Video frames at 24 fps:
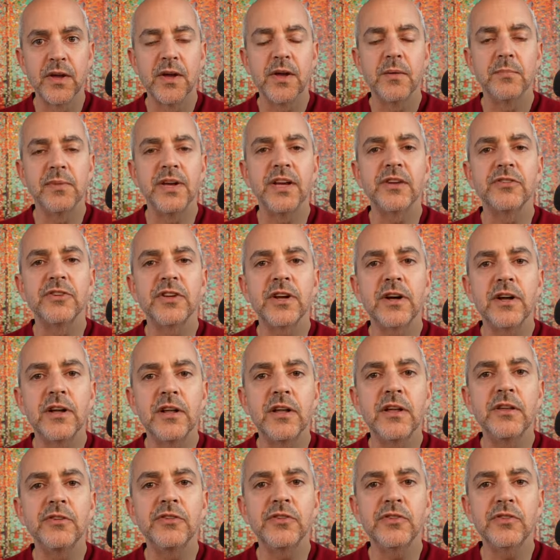Because it
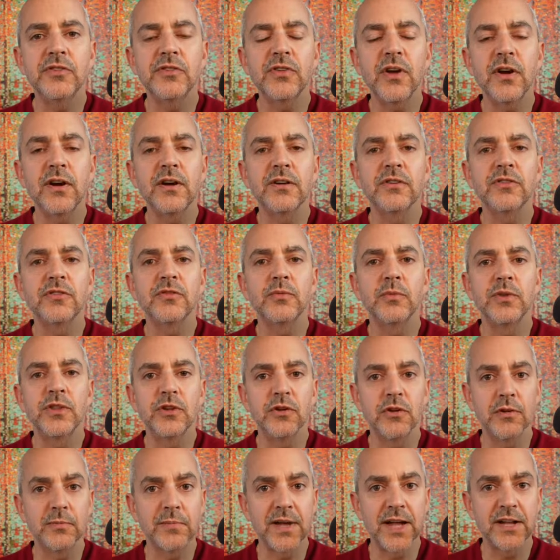all starts with
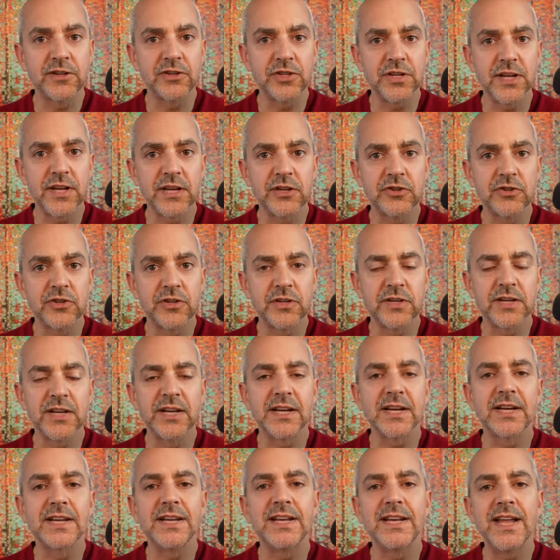your imagination and
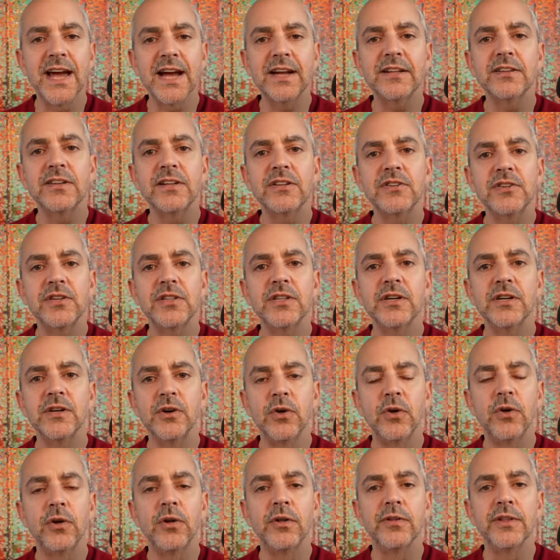connecting to the
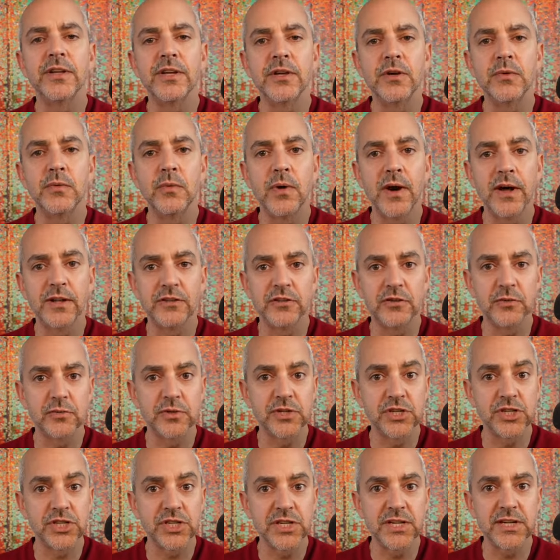goal that you want to
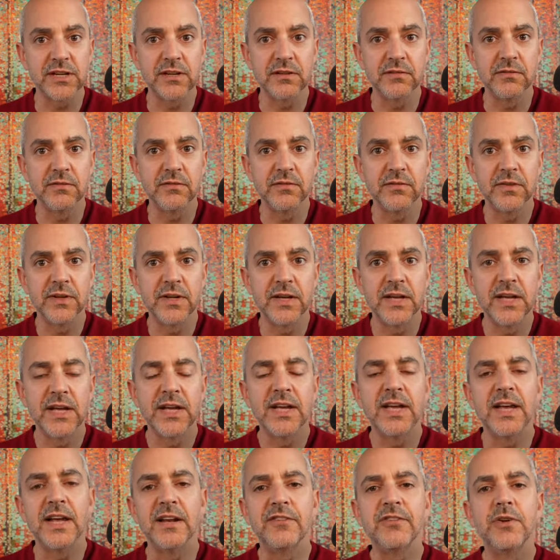achieve.
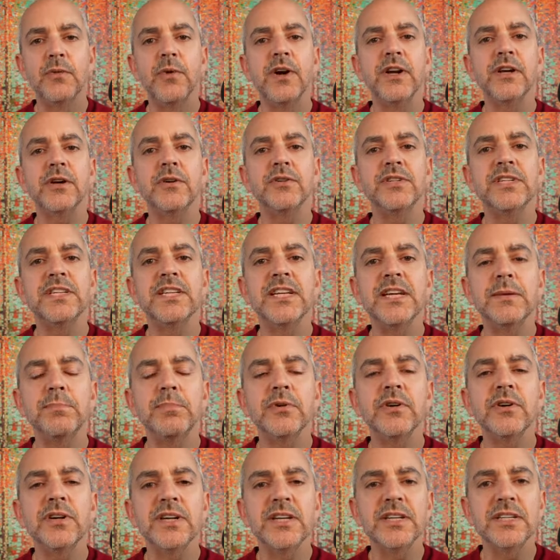And if you want to go
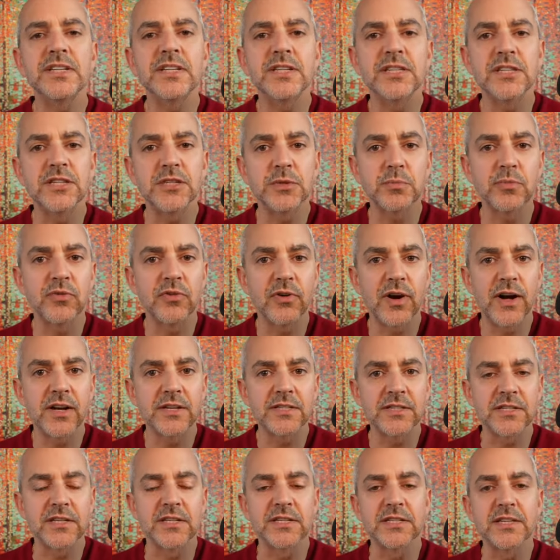deeper into this
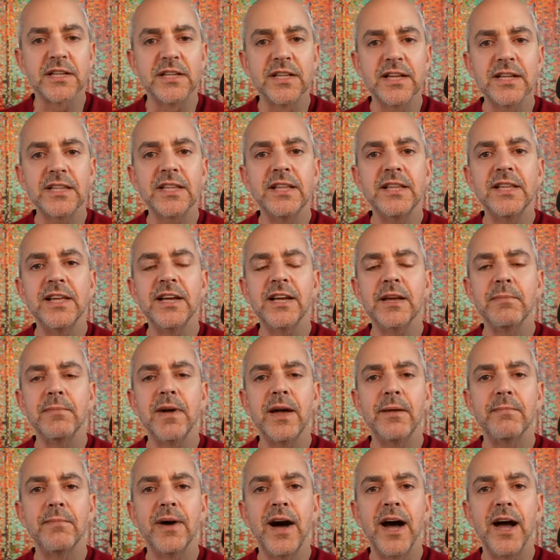process, click the link in
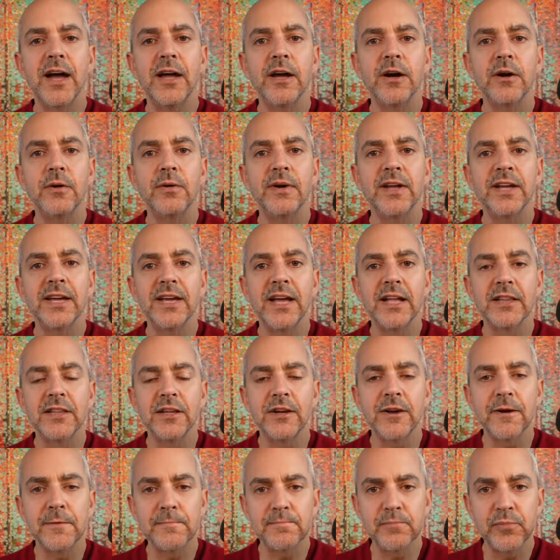my bio and get the
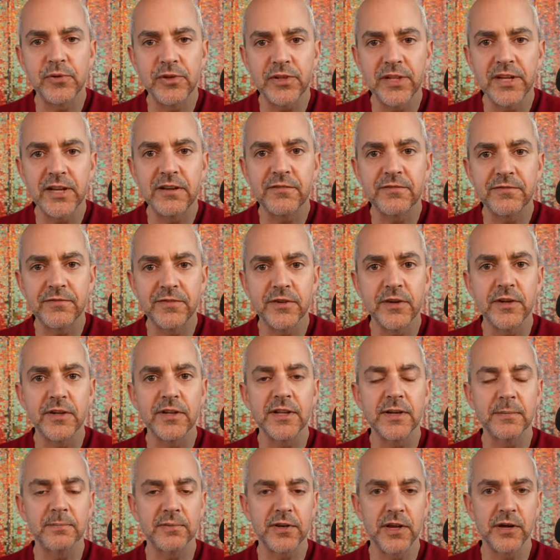complete full
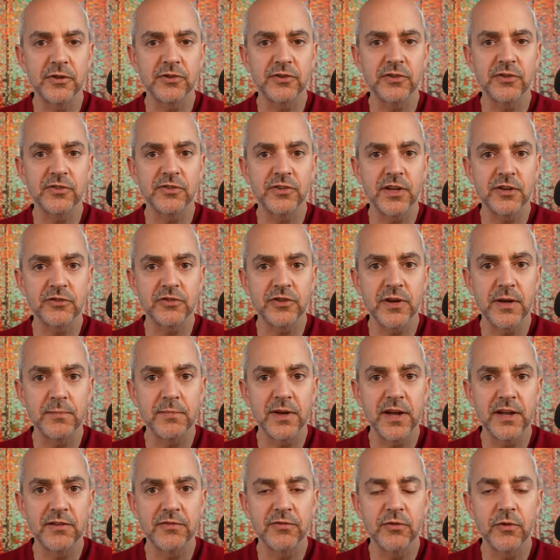hypnosis session I
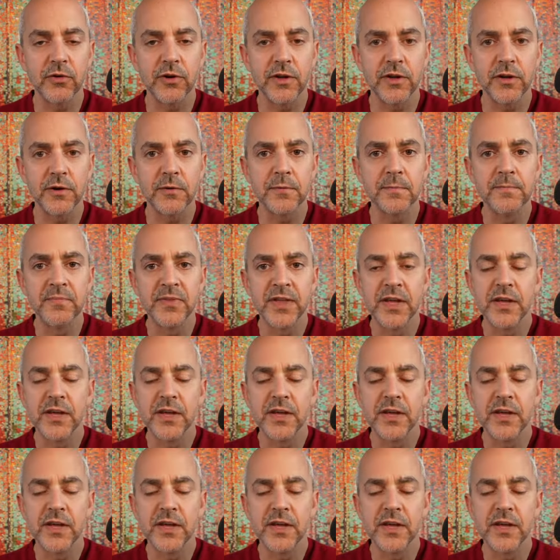made for you.